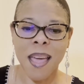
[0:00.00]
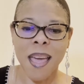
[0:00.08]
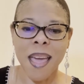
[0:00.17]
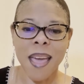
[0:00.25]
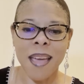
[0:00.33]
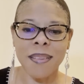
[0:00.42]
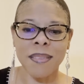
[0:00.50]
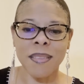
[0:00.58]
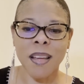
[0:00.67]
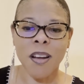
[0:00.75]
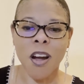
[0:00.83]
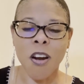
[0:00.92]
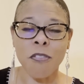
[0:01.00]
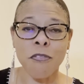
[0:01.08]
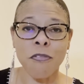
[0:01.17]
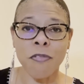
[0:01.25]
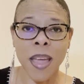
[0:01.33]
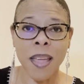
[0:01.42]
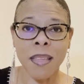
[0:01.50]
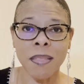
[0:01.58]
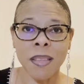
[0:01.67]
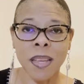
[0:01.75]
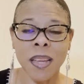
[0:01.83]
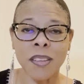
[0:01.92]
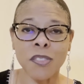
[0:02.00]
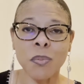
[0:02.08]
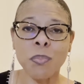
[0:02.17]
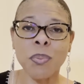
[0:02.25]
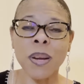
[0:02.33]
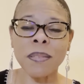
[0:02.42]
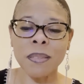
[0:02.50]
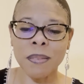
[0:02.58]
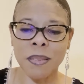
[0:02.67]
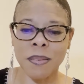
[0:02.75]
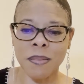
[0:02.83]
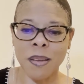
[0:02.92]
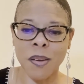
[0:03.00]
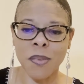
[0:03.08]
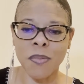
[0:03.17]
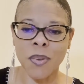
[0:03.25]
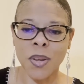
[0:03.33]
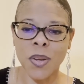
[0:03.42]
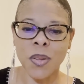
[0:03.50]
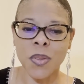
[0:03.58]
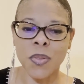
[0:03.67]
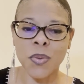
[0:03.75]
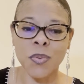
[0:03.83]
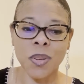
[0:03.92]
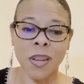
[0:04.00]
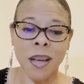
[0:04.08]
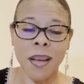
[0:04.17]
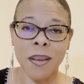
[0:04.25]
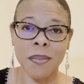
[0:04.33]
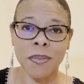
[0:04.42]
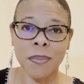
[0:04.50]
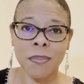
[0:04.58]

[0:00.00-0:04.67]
And our faith expresses itself through love.